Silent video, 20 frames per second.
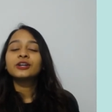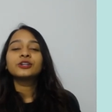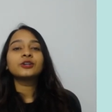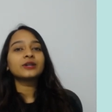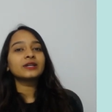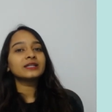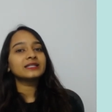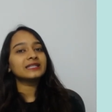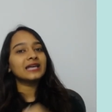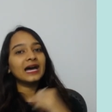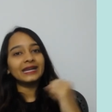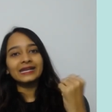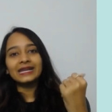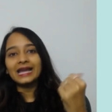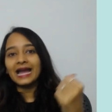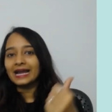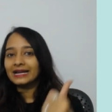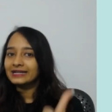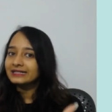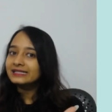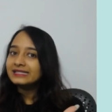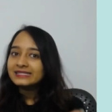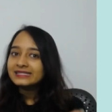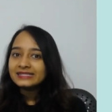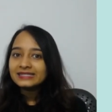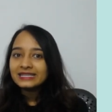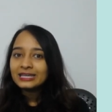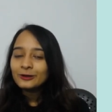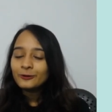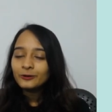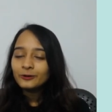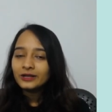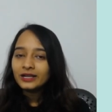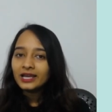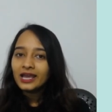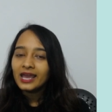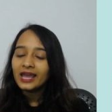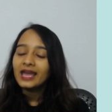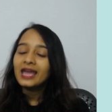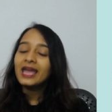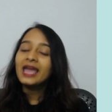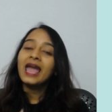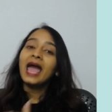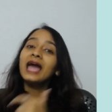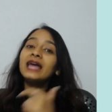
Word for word: Because all angles are equal hai,